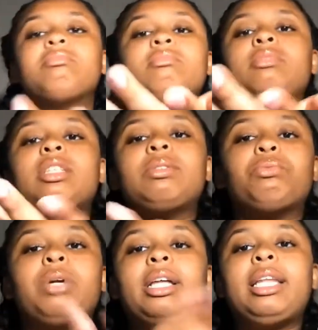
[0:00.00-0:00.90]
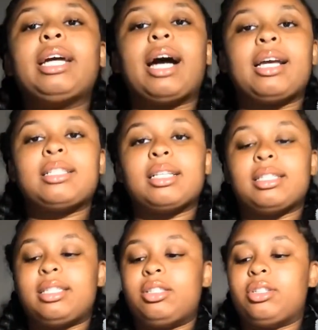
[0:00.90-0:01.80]
the weekly guides that
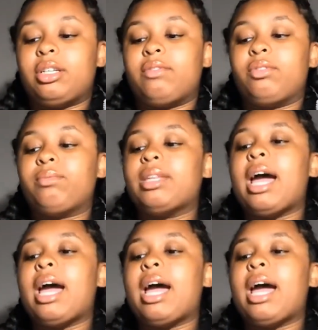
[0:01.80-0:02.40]
the teacher give you.